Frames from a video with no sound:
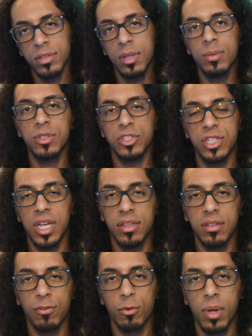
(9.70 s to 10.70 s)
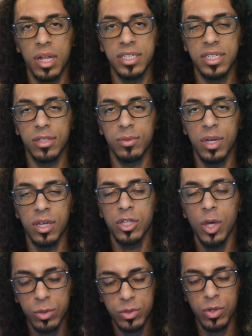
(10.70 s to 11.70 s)
Let me just get the formalities out of the way.
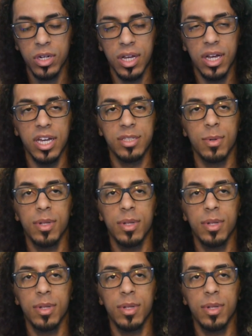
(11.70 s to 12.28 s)
Yo, what's going on, guys?